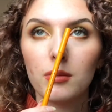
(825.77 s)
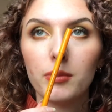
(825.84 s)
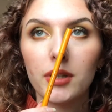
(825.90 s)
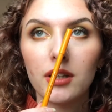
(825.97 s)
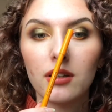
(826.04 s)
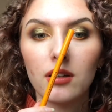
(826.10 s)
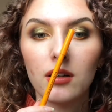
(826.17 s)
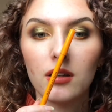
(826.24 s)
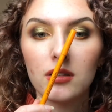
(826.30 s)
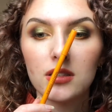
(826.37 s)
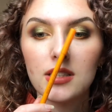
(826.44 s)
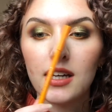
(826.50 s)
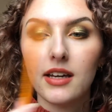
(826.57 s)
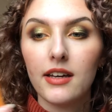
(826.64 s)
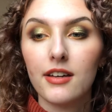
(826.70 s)

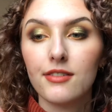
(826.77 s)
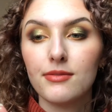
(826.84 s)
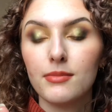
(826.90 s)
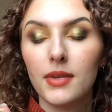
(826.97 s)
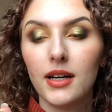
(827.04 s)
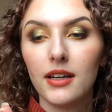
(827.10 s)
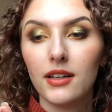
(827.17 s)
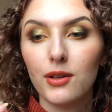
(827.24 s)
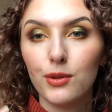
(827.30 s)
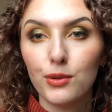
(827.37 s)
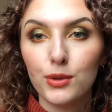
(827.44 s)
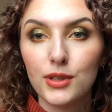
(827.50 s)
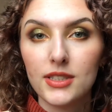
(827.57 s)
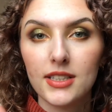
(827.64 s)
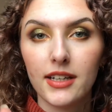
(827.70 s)
because I have my
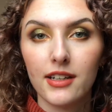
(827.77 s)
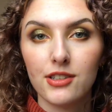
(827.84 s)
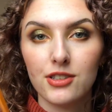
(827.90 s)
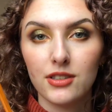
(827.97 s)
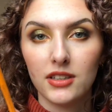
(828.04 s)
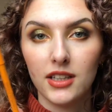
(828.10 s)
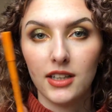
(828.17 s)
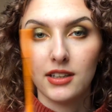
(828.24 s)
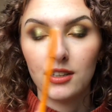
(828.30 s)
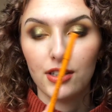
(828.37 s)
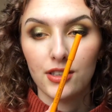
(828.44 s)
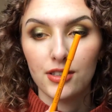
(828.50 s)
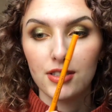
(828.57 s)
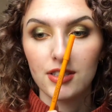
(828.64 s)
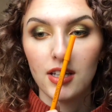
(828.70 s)
Uden's Eye gel
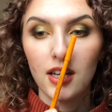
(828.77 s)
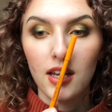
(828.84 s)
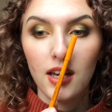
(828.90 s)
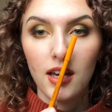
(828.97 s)
liners